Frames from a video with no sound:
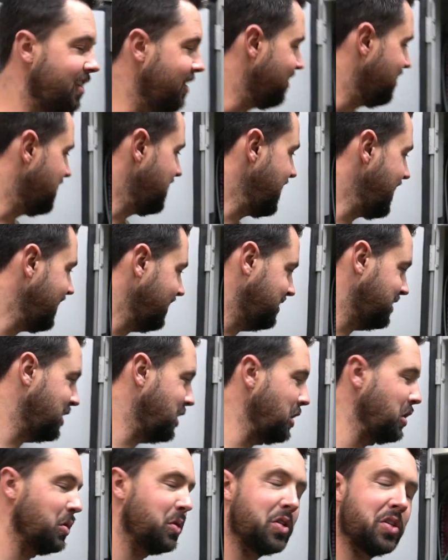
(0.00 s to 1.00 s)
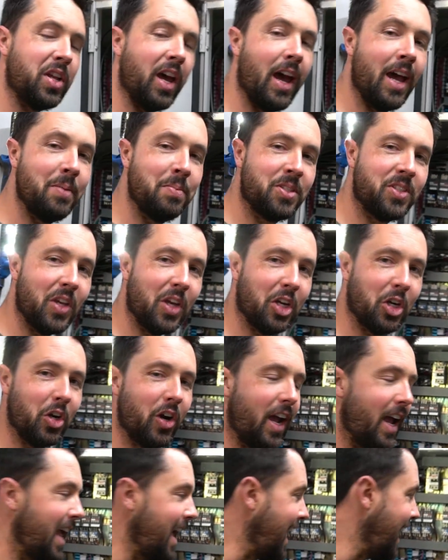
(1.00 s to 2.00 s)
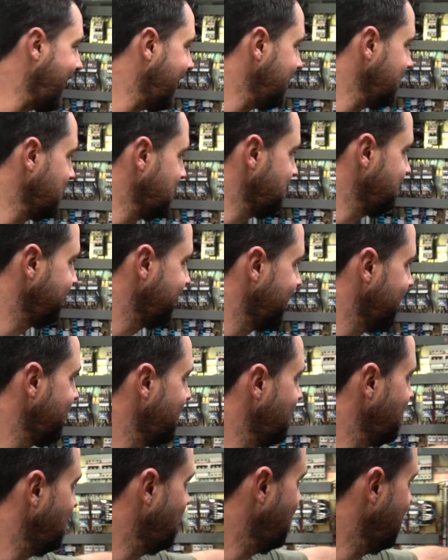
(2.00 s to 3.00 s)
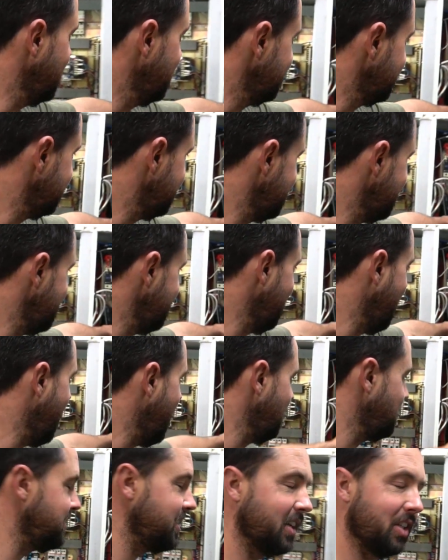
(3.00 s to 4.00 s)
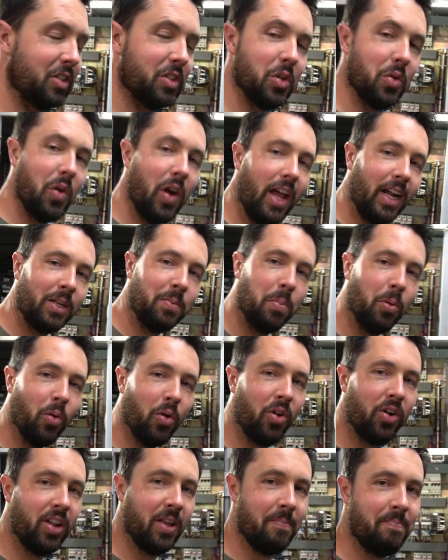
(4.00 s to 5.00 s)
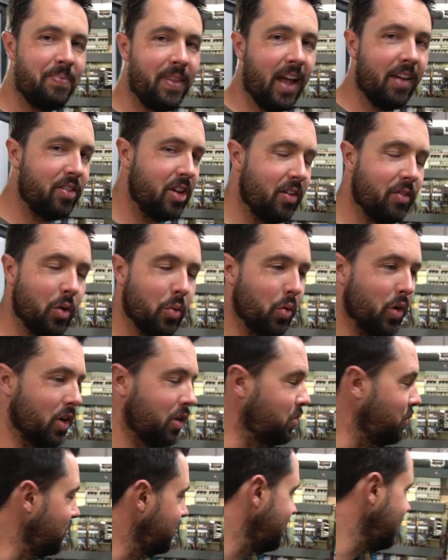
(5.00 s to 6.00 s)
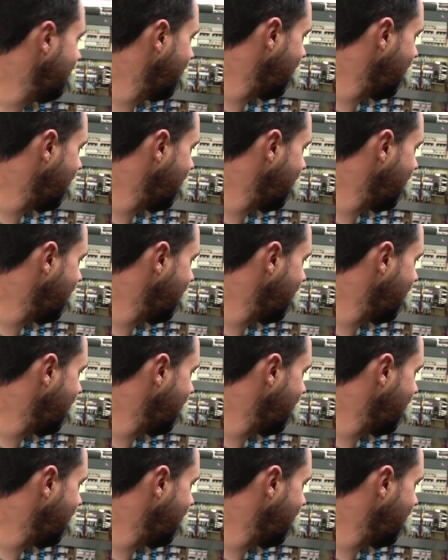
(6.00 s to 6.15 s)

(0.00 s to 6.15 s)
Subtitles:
The next huge time sucker I had was the optic direct board. I've never worked with the